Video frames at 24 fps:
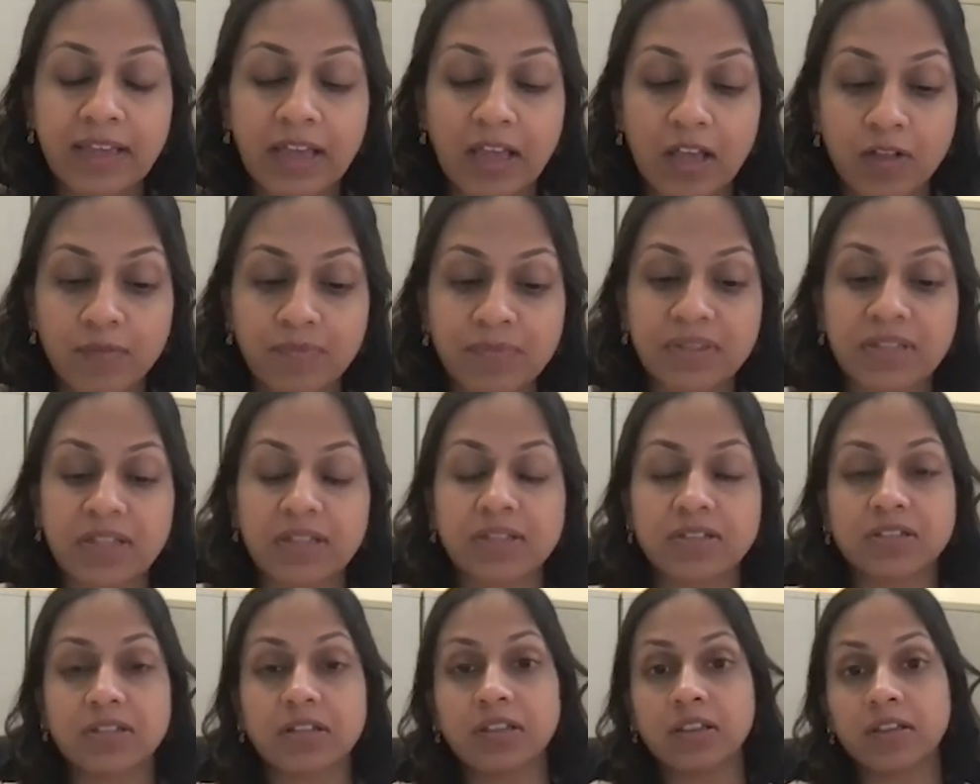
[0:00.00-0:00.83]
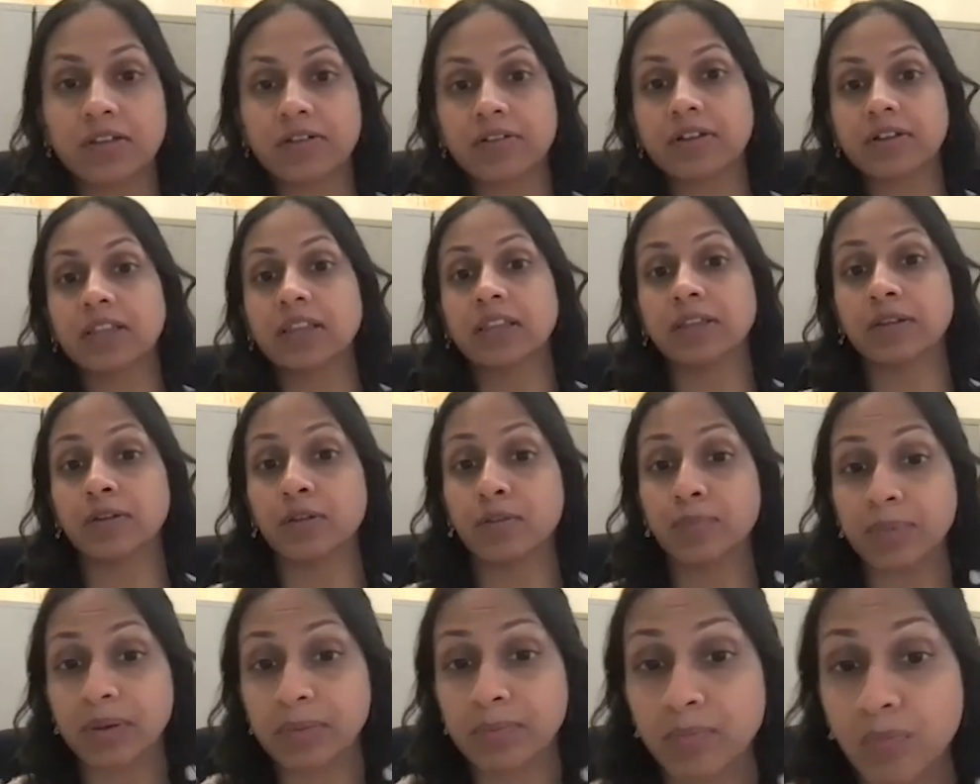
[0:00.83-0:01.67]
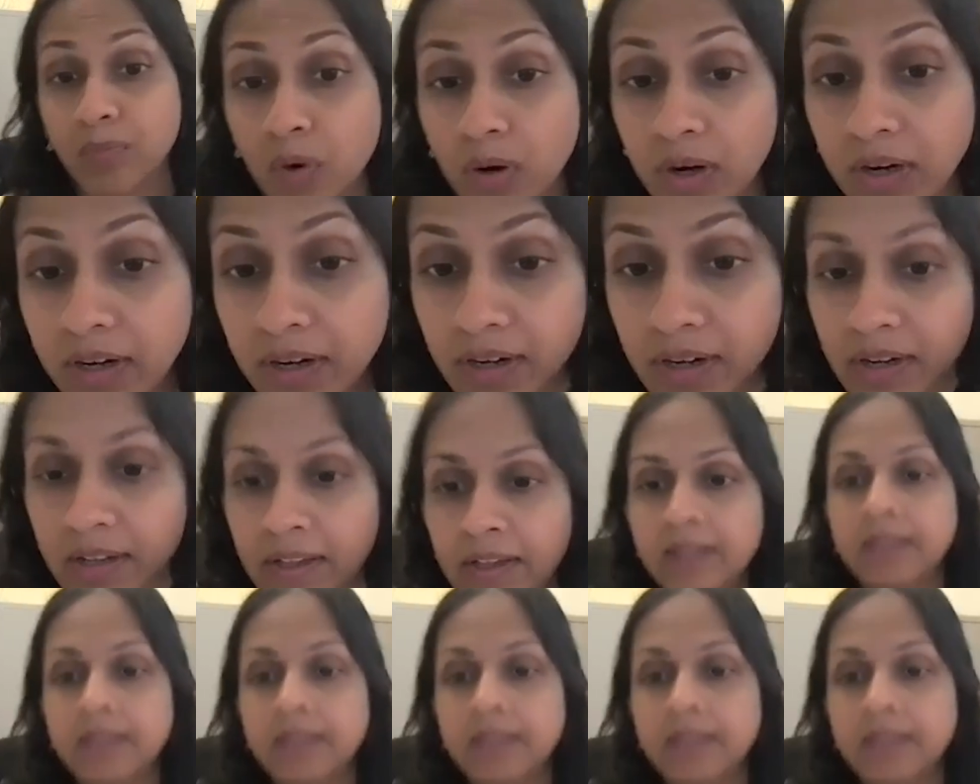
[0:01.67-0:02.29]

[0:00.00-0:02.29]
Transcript: helps us to learn a little bit more.